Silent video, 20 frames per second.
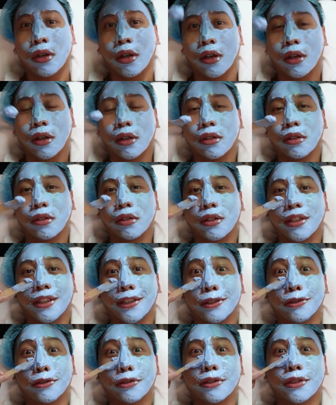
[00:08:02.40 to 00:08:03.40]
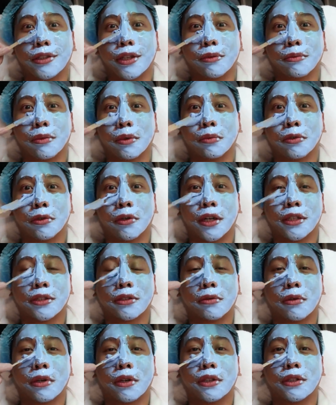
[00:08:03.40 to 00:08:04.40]
okay. Interesting, Mabuhay
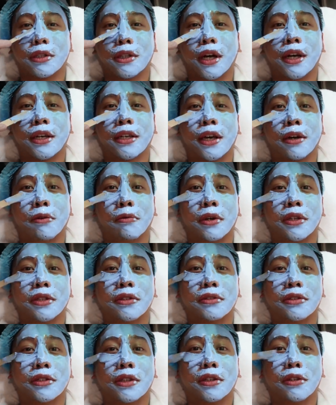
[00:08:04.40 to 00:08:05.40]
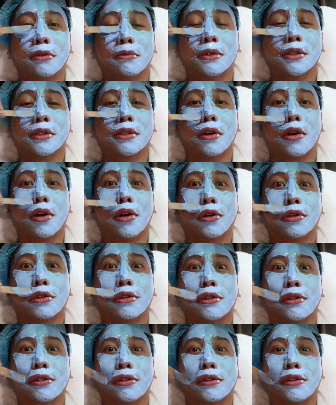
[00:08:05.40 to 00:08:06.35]
Squad. I can't wait to see the result.